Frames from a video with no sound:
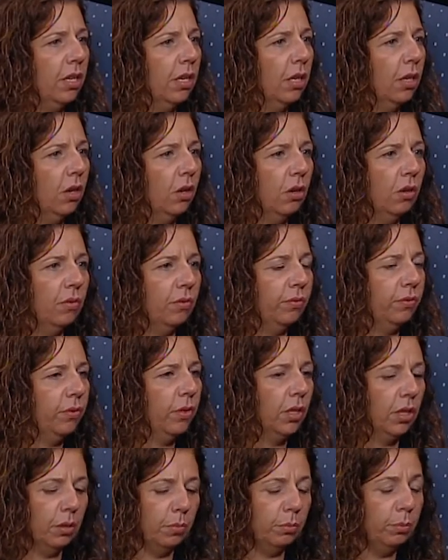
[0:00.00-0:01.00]
of
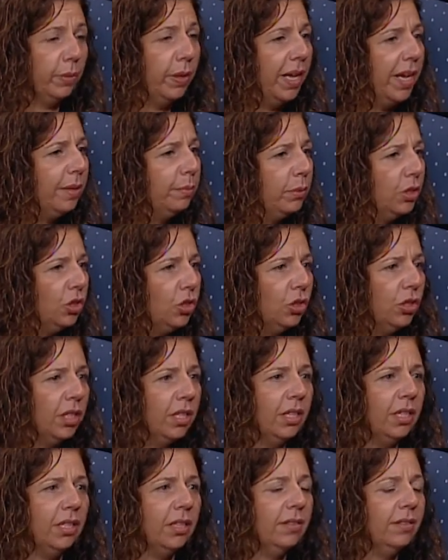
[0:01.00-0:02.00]
uh,
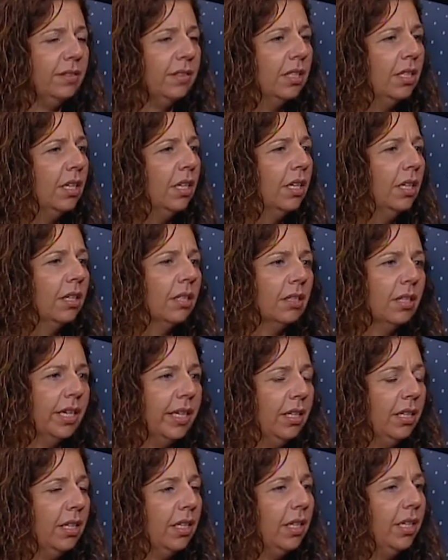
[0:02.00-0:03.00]
blemishes,
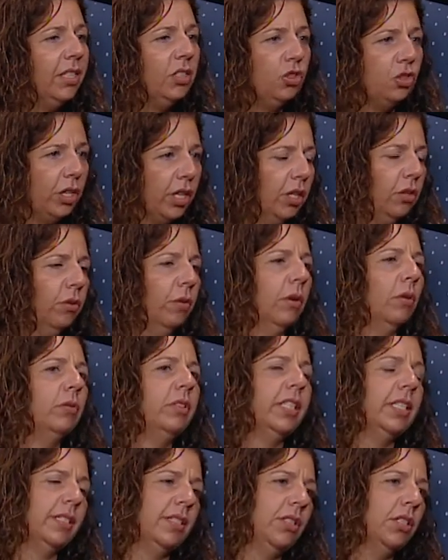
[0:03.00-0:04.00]
like in, in general,
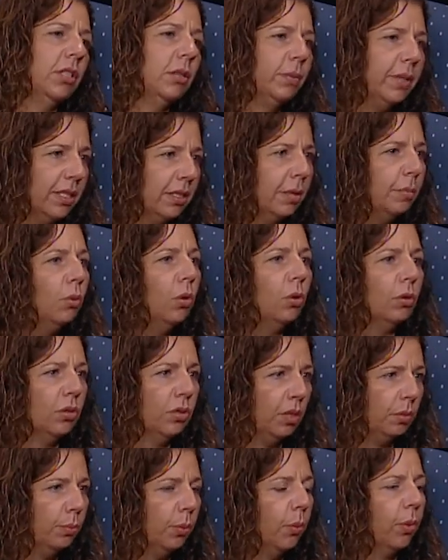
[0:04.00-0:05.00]
the serum is the
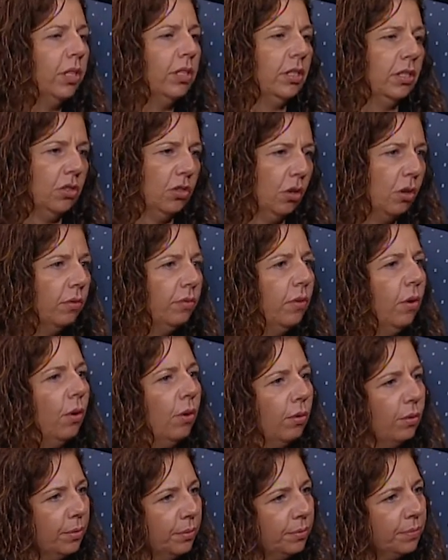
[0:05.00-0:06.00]
most important of
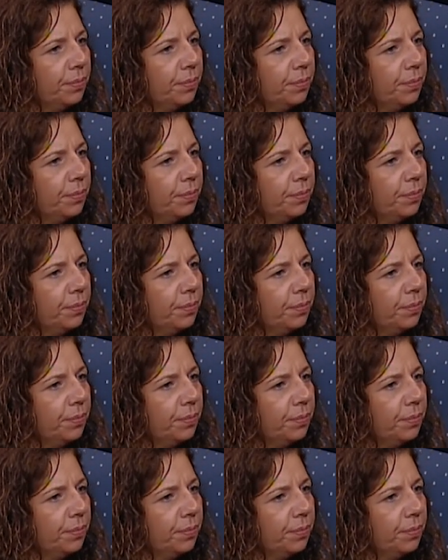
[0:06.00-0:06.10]
all.